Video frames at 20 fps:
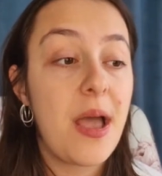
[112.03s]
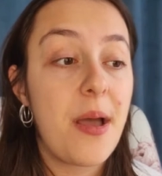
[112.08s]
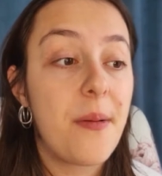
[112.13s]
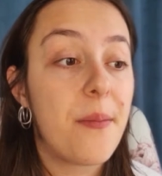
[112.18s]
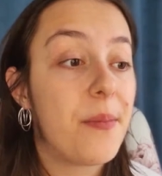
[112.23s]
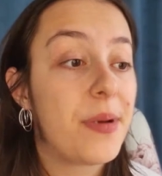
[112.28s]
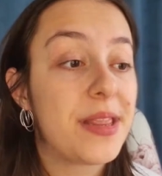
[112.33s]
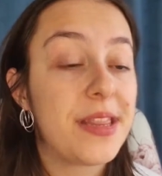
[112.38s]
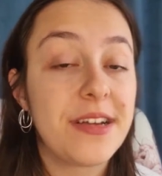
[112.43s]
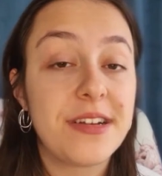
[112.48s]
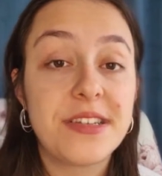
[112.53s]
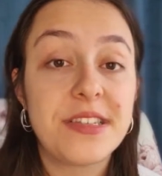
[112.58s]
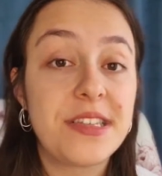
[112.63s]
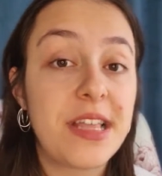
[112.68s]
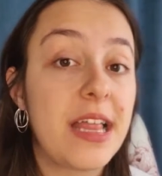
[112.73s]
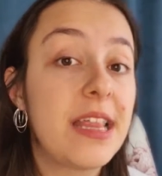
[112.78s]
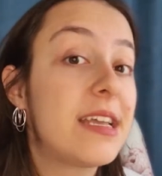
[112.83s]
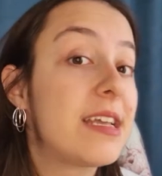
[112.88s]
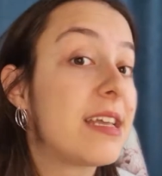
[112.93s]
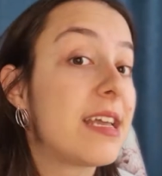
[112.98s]
but they're
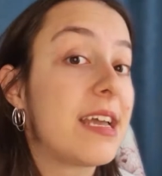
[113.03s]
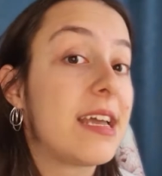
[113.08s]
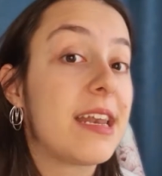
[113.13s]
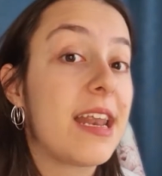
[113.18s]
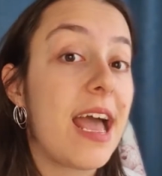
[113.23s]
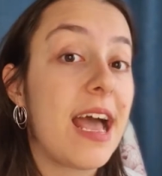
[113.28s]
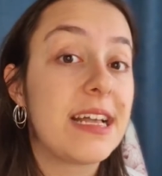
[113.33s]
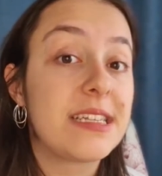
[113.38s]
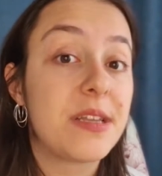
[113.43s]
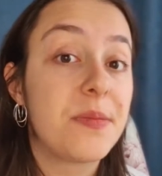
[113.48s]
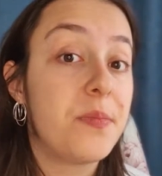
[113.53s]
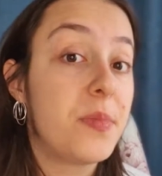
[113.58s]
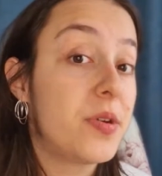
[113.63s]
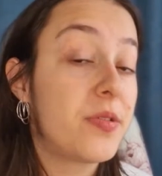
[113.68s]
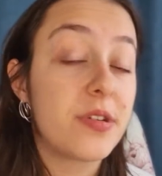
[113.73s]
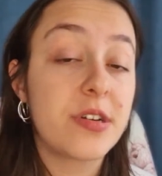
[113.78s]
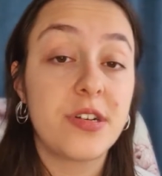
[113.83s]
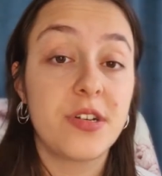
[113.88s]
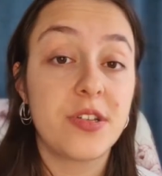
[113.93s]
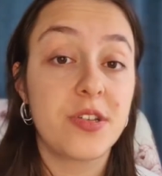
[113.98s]
selling it as a
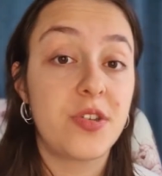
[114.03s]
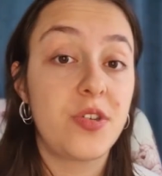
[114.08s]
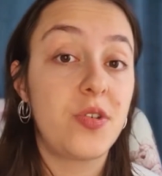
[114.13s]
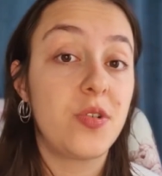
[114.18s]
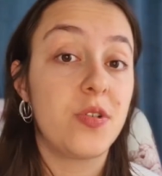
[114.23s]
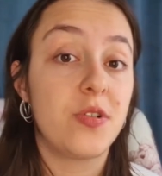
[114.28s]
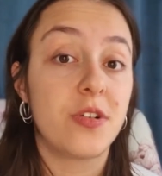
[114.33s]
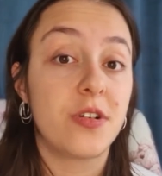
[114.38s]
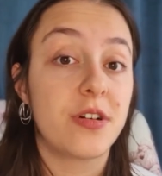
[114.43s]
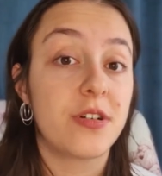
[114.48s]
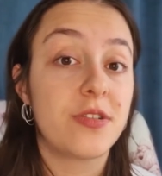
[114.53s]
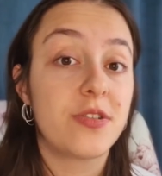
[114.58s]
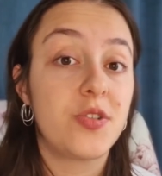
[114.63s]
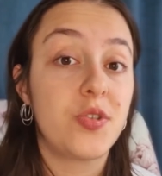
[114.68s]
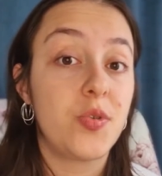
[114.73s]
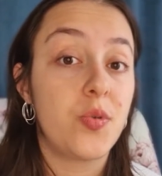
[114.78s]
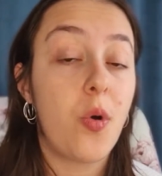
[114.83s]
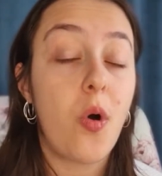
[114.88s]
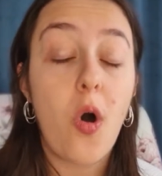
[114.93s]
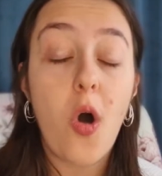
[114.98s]
miracle cure
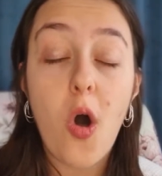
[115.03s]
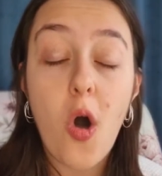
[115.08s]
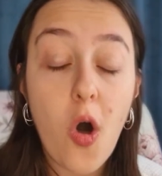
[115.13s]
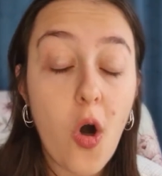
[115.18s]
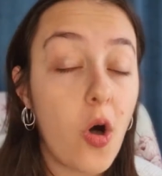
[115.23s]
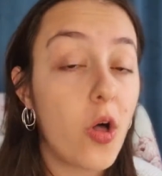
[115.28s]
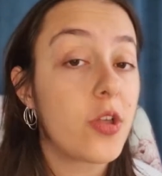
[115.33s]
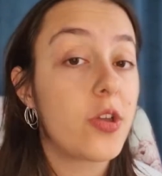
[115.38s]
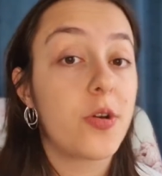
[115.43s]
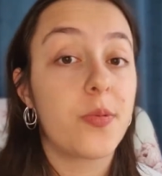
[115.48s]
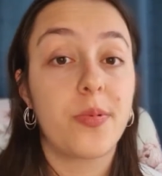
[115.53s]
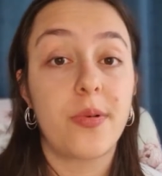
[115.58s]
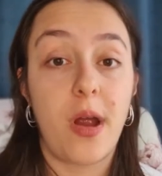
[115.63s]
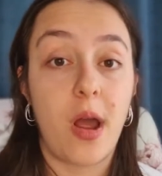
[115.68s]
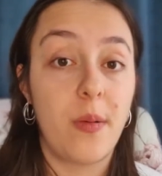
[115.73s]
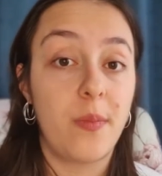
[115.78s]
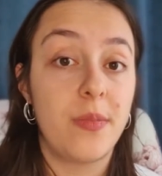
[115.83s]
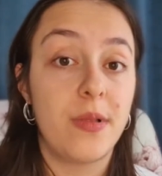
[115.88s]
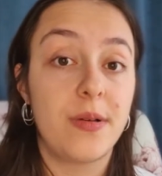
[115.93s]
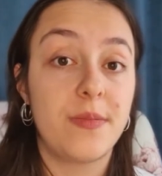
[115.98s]
to all your
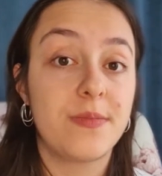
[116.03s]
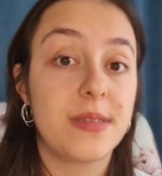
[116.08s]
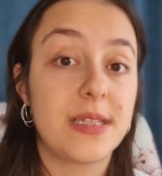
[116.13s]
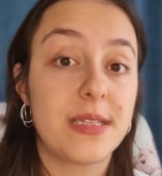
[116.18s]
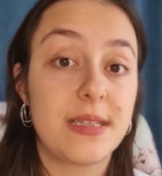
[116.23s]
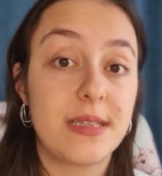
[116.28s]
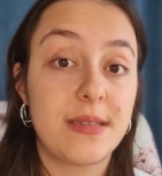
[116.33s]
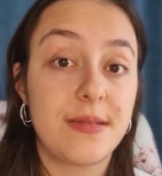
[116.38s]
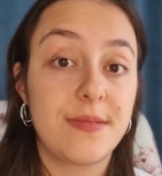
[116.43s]
problems.